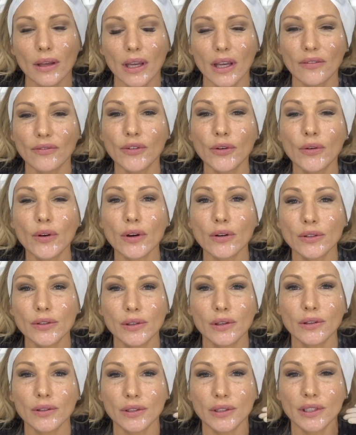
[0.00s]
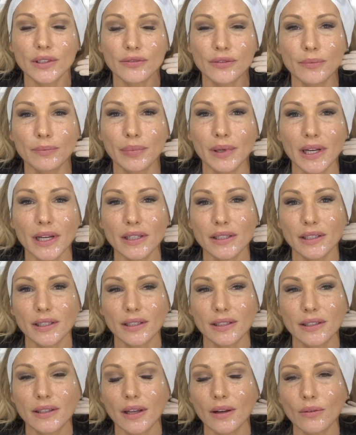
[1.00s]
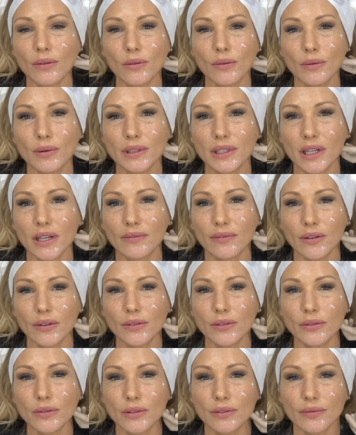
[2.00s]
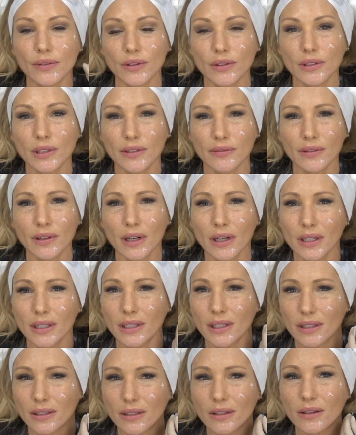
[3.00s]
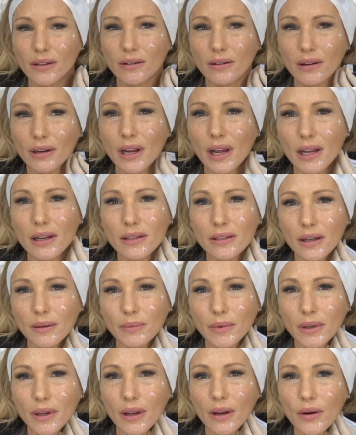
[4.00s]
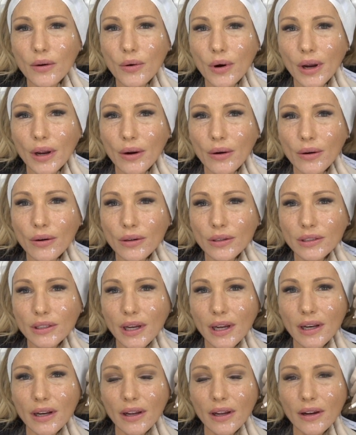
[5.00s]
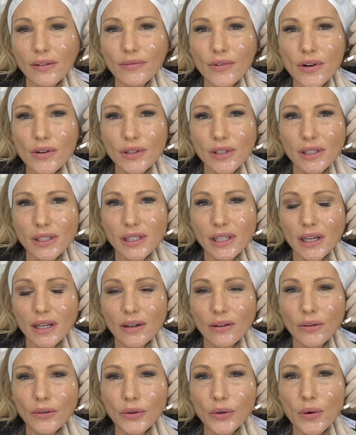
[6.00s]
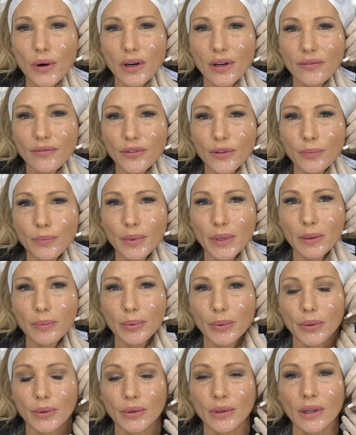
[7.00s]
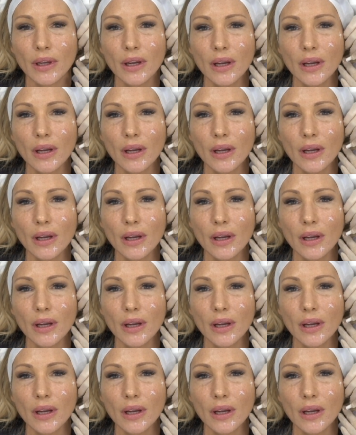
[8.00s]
If you go to lots of different places, they'll always give you sort of lots of different ideas, and you can end up looking quite odd, and I have noticed that on quite a few people.